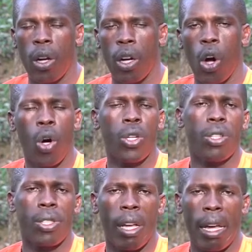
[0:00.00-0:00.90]
God
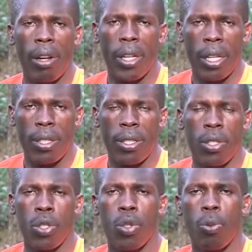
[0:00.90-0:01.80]
desires
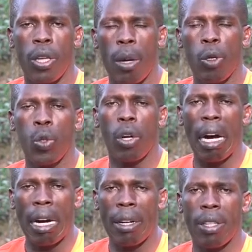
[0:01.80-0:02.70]
us to be able to
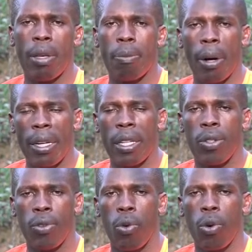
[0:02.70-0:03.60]
carry the
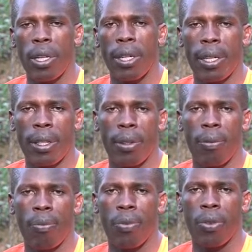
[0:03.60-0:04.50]
burdens for one another.
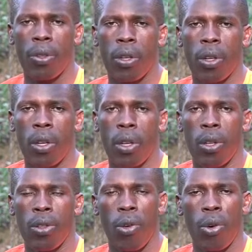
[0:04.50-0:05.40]

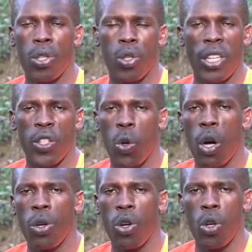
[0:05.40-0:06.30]
The reason as to
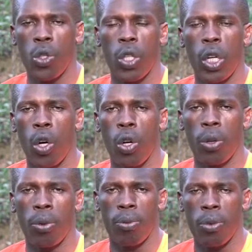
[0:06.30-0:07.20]
why we go to
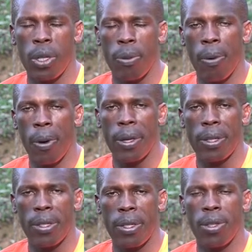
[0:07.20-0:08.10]
God in
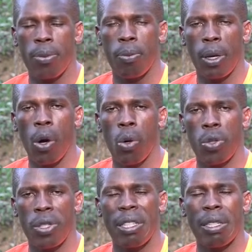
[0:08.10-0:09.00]
prayers is
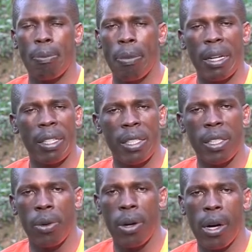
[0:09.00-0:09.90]
because there's a burden
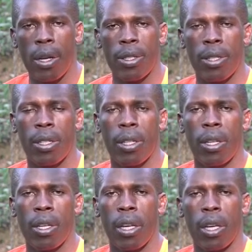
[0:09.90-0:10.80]
in our hearts.
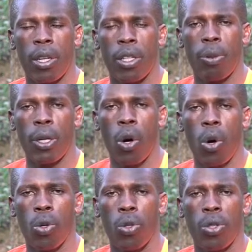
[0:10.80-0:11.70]
It is
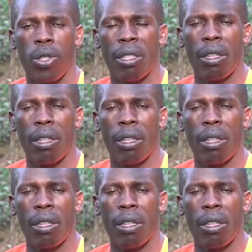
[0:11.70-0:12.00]
because